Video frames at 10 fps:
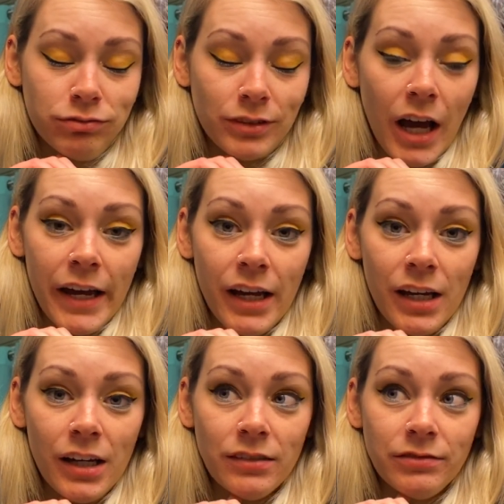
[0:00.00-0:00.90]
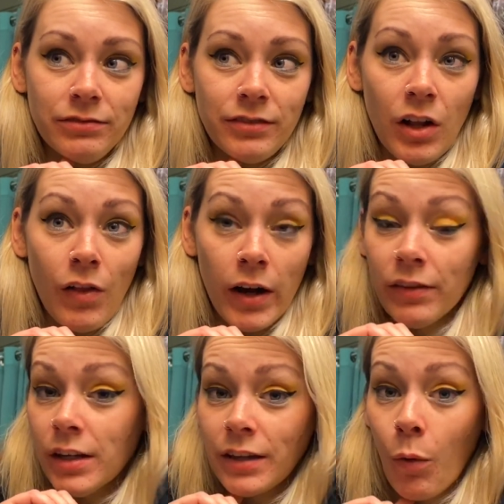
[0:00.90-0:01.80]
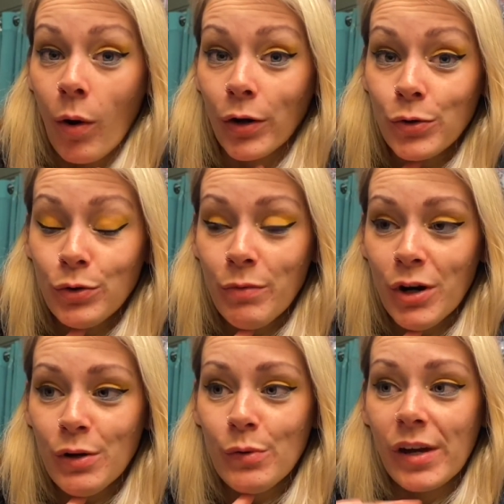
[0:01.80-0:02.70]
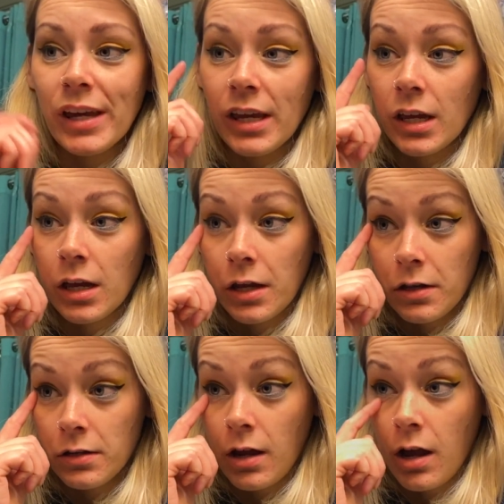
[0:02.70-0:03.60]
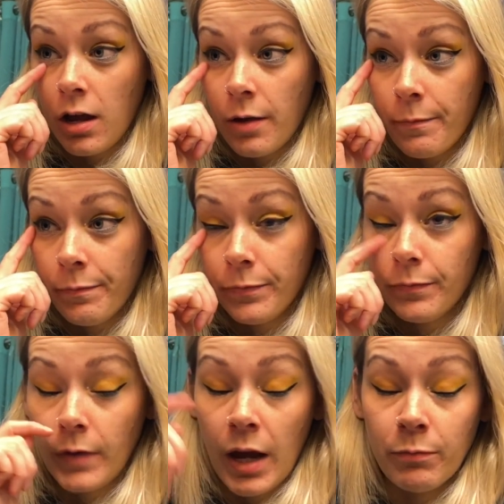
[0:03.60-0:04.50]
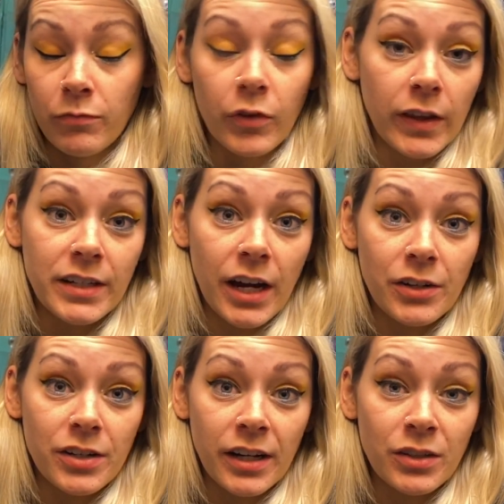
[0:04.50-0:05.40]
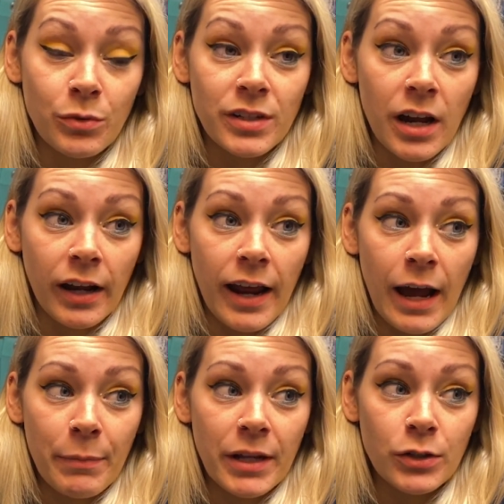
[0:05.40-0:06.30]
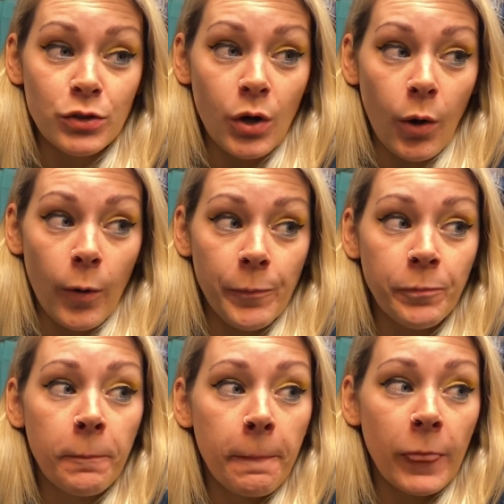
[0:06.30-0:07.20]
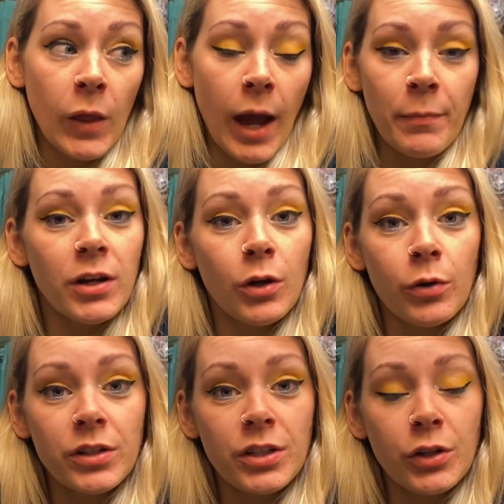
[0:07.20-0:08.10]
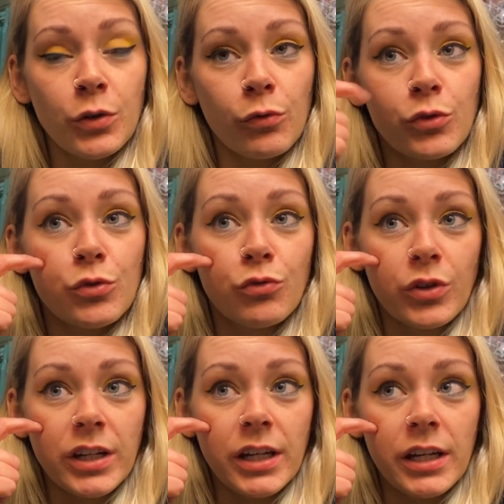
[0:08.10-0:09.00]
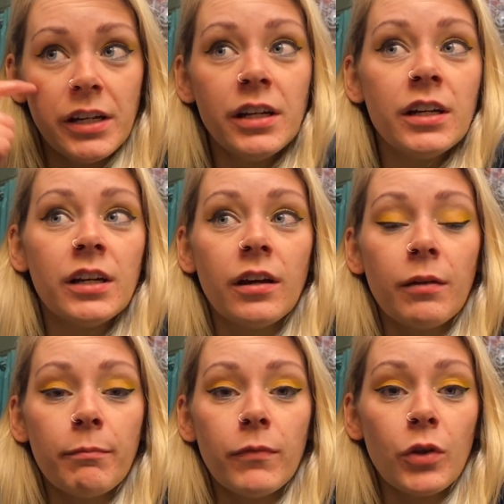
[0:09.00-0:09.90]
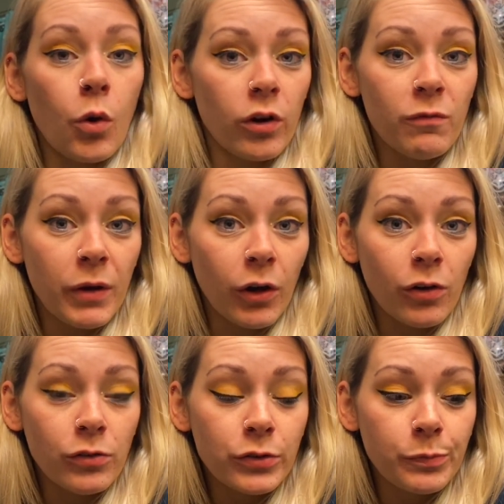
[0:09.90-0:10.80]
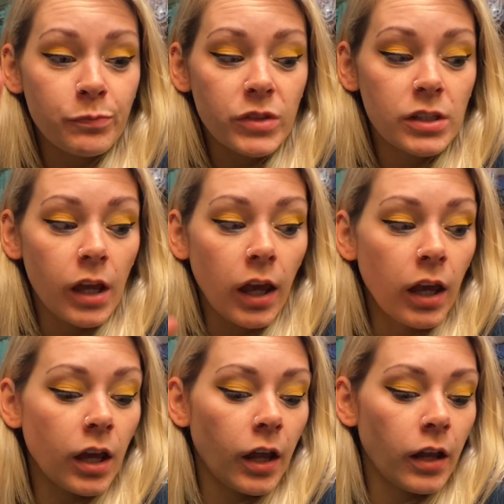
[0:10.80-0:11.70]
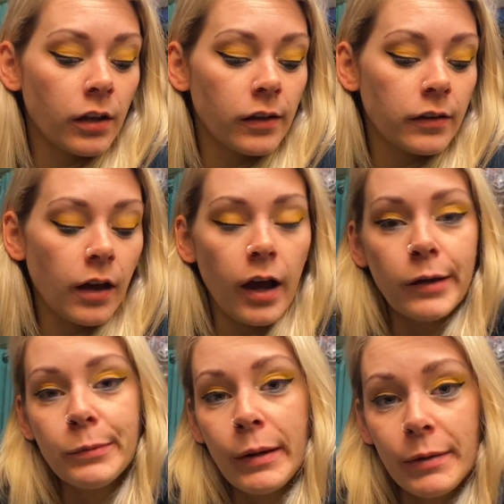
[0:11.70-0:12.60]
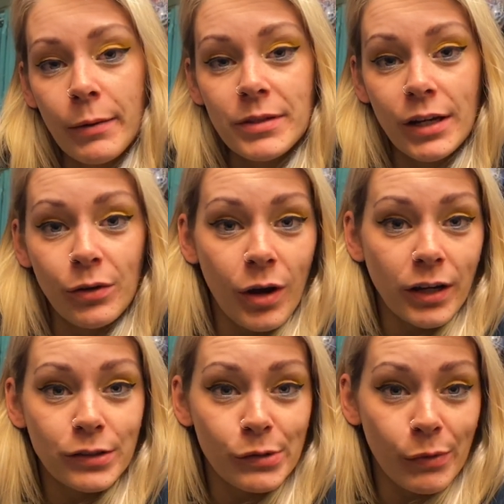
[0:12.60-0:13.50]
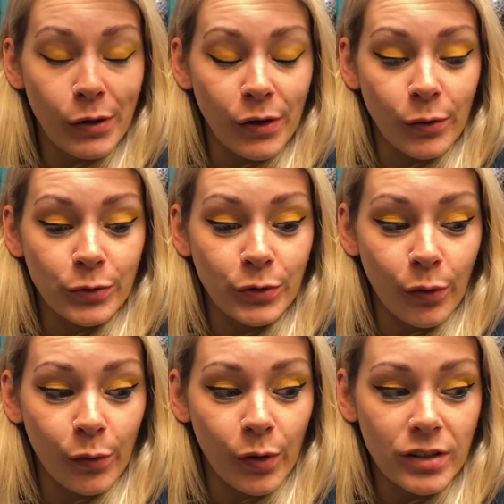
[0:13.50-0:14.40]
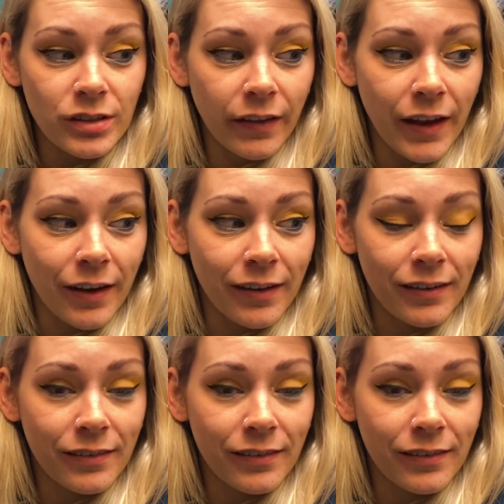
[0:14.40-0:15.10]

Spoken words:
I have a lot of things I want to do tomorrow, and I'm really tired tonight, so it's not going to happen. So I'm going to go continue to read The Court of Miracles, and I'll probably update you guys tomorrow. So I'll see you then.